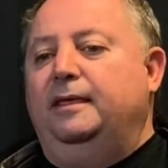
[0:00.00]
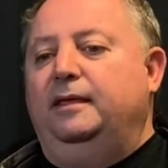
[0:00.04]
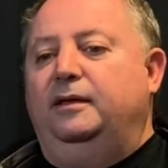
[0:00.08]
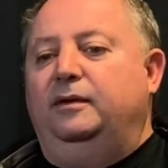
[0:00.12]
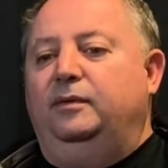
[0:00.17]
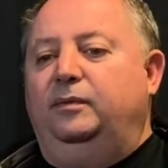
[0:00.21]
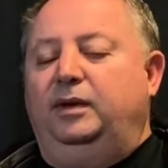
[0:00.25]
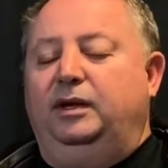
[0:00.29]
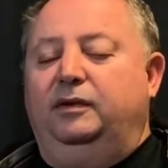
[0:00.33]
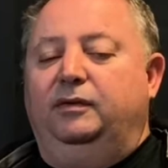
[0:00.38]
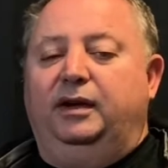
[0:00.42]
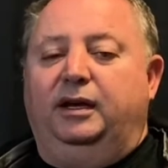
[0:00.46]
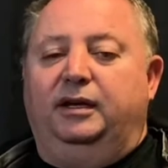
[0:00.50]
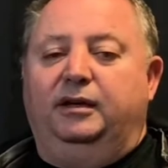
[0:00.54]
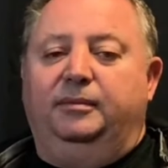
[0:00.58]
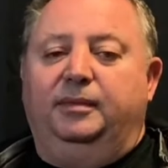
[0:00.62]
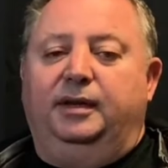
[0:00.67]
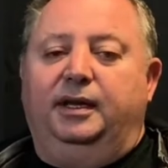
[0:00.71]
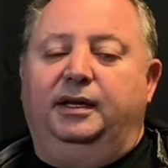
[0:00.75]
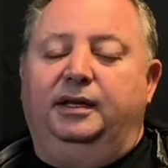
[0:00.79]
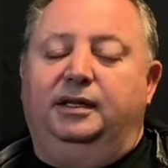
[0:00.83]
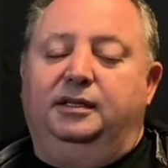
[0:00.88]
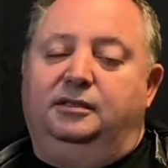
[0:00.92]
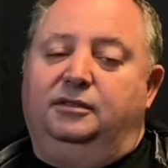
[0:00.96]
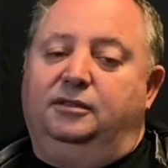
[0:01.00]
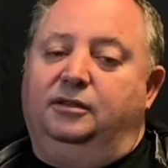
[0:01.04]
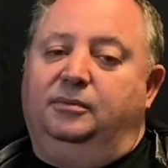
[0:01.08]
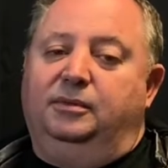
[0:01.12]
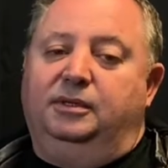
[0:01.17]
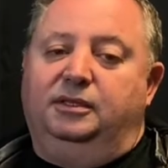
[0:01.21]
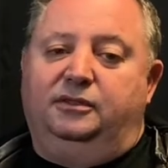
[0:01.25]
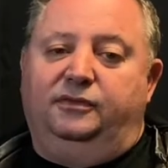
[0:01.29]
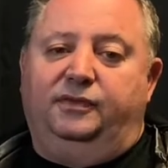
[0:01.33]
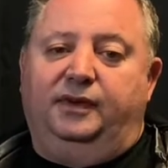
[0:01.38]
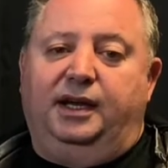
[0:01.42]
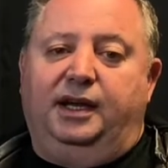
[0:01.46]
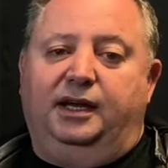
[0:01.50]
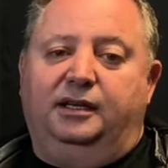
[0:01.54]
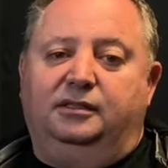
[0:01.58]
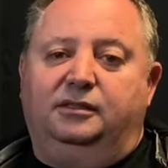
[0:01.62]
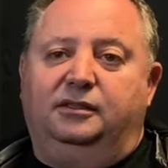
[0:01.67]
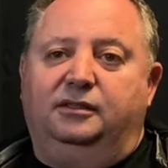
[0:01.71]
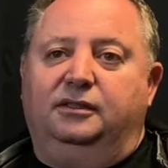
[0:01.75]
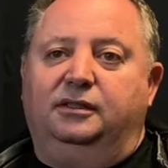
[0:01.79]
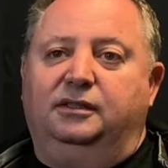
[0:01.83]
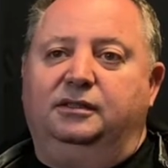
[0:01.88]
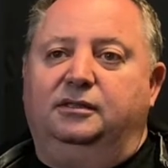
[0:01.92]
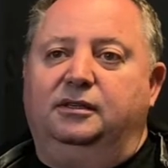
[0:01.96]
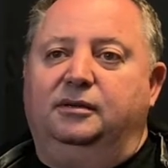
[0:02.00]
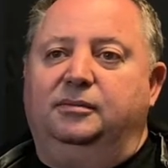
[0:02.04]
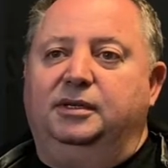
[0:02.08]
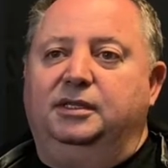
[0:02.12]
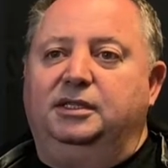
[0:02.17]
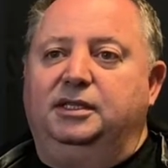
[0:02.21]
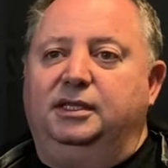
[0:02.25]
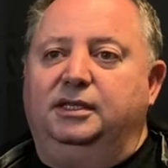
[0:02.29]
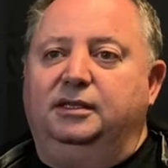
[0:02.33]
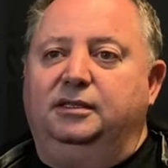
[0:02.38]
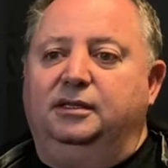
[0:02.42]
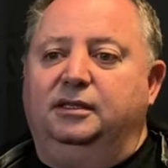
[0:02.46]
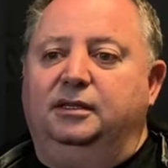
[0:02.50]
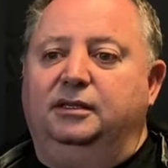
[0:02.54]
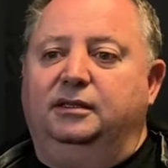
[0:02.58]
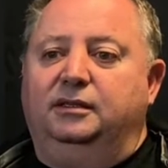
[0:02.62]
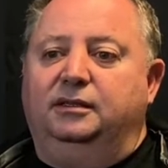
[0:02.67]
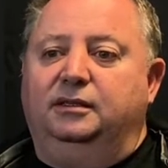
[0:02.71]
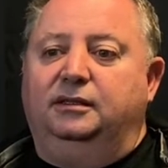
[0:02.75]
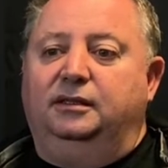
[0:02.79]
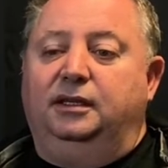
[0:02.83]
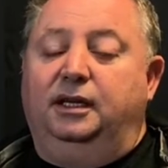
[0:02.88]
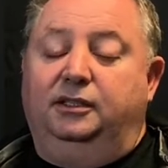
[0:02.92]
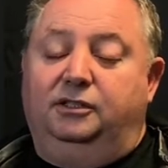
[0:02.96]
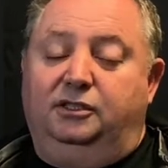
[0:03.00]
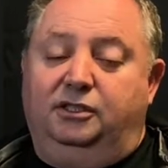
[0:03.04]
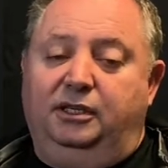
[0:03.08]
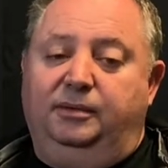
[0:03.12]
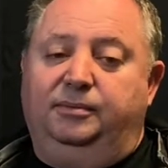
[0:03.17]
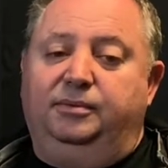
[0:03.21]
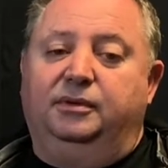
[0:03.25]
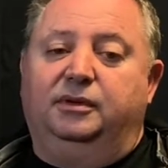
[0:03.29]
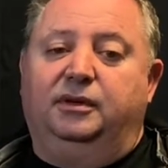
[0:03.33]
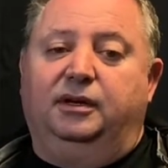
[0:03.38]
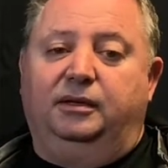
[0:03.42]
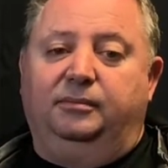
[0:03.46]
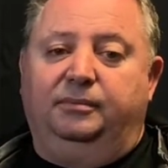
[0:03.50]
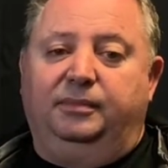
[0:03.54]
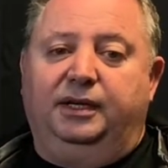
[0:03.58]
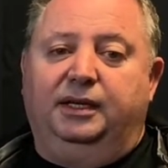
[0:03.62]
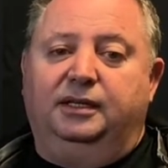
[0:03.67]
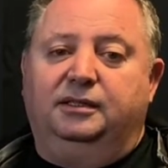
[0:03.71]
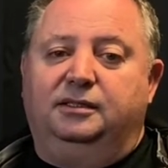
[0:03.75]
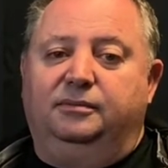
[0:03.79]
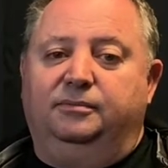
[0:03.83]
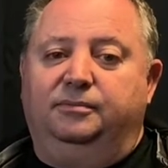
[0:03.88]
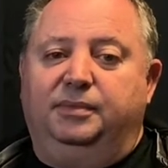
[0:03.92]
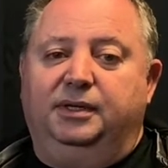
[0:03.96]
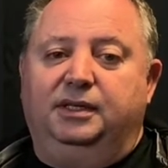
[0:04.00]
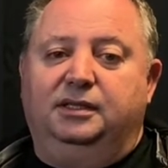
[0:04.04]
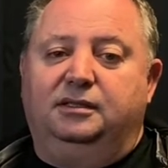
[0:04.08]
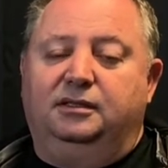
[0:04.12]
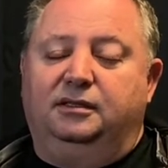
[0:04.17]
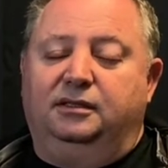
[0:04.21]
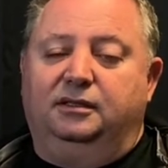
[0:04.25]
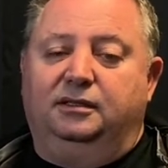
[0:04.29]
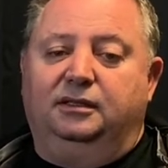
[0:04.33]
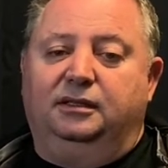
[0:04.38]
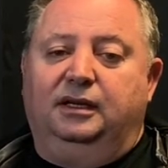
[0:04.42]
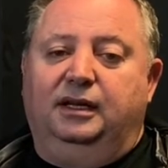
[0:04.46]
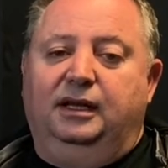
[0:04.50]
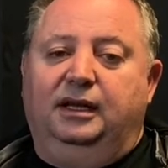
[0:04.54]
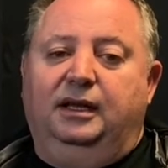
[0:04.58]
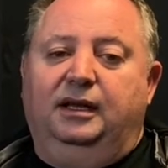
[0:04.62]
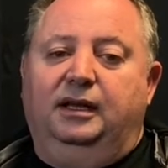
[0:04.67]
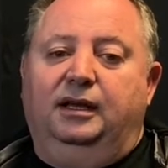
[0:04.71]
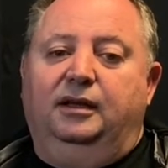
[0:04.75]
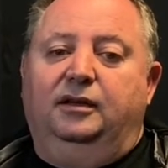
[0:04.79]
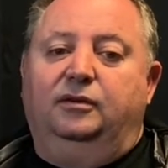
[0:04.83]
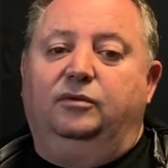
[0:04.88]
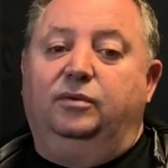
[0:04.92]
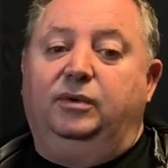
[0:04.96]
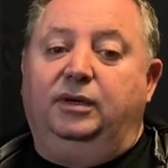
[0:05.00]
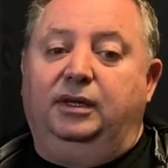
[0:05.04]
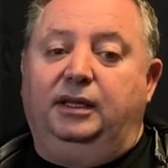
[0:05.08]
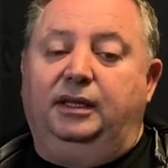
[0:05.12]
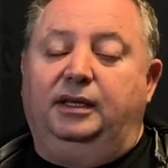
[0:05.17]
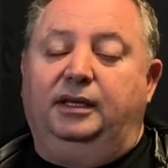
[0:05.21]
we recommend. It's so much faster and so much easier and cheaper on bits. Bits are really